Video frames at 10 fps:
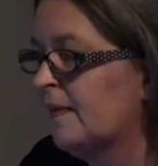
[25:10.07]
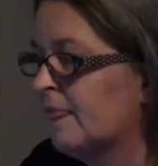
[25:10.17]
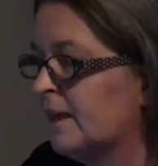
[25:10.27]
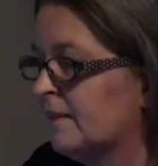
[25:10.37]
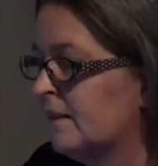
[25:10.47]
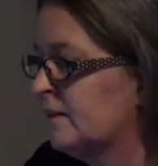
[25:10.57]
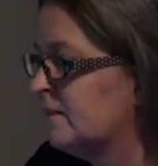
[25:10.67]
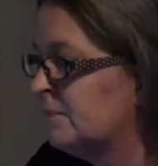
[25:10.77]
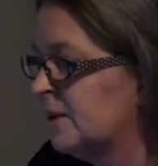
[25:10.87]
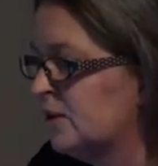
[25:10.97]
that
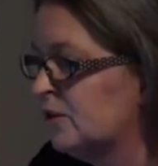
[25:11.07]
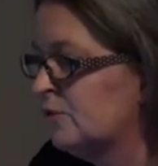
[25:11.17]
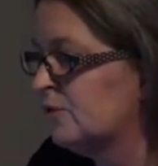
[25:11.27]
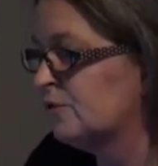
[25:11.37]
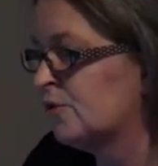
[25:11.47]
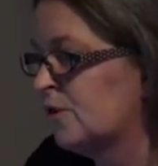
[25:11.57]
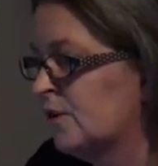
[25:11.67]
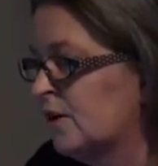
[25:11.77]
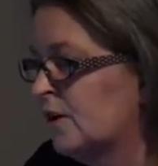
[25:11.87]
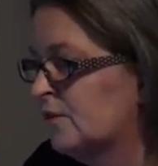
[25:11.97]
it's being used
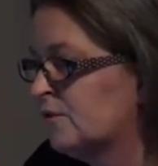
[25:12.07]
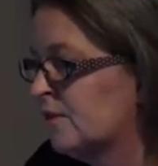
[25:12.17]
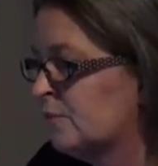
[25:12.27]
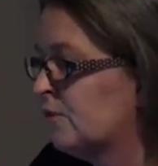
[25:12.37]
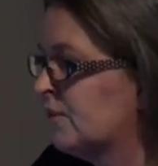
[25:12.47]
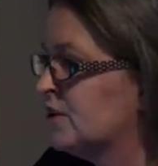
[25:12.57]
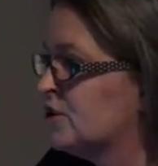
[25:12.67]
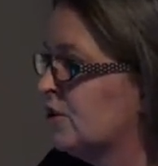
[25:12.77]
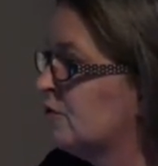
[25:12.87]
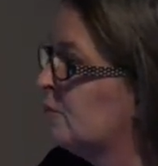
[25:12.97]
for the
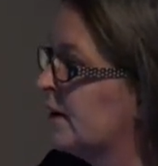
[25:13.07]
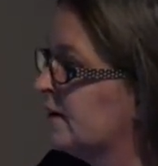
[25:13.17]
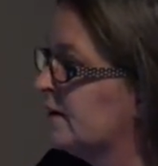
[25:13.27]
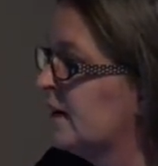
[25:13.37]
prevention of break and